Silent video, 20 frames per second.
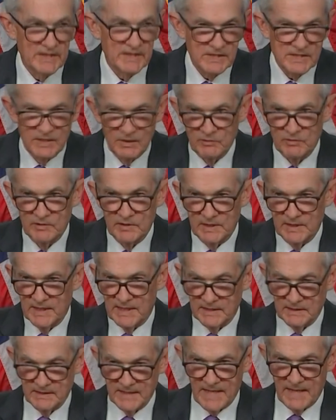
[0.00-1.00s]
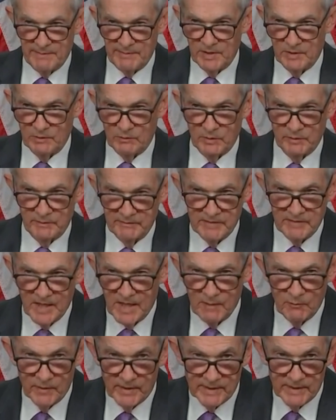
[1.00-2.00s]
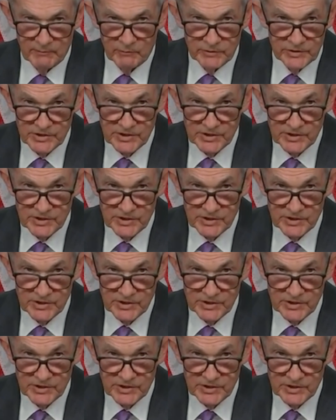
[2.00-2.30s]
secretly got a lab here where we've got one and we're